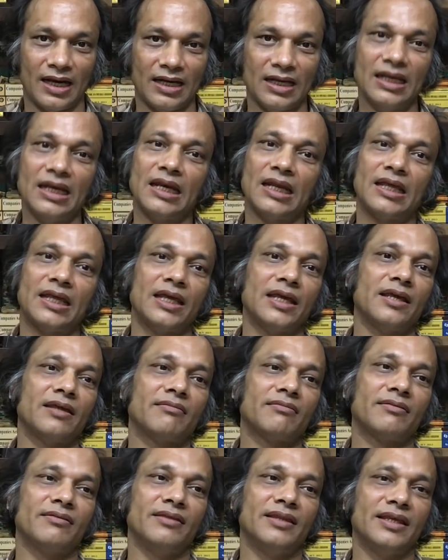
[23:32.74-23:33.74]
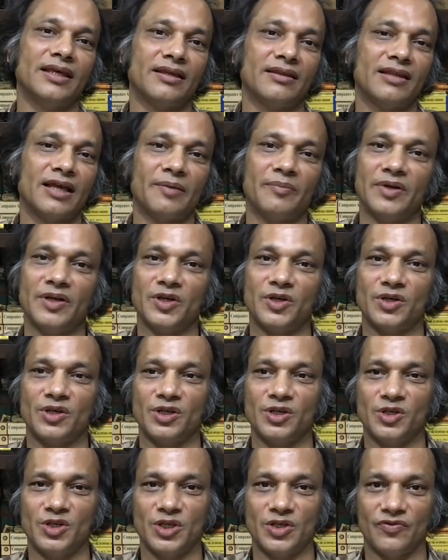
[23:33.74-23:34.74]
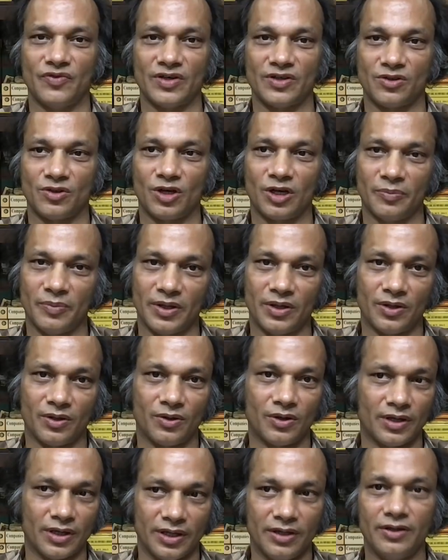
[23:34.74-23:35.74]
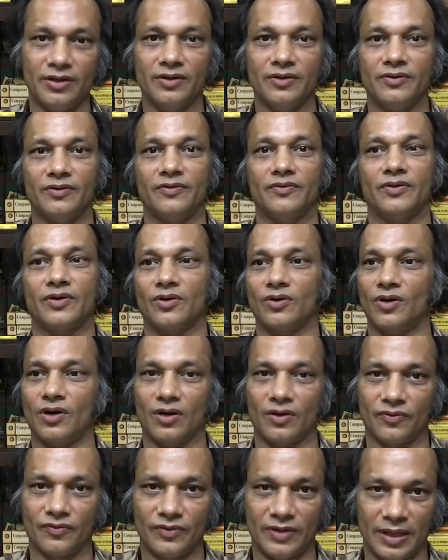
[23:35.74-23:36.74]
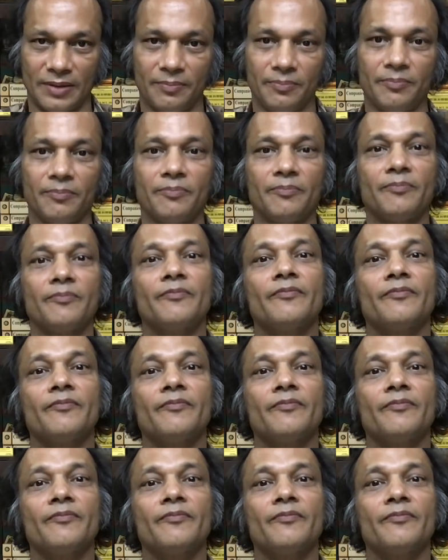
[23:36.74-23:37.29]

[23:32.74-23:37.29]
and in case the examination in chief has not been recorded for all of them,